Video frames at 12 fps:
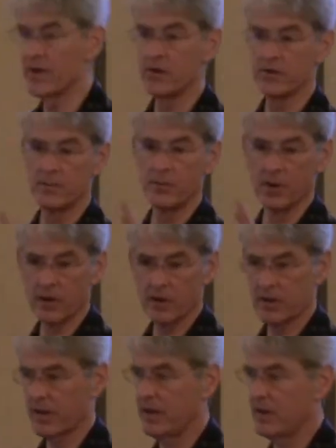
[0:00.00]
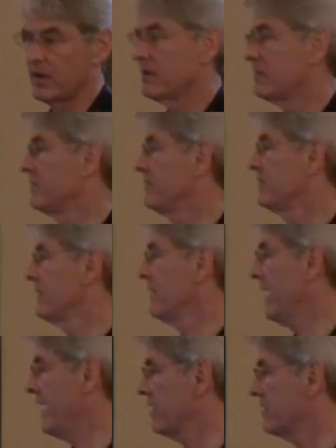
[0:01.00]
there in the book, um,
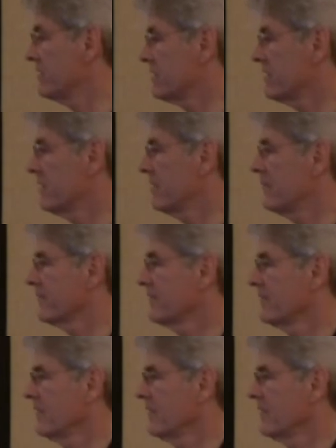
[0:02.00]
and uh,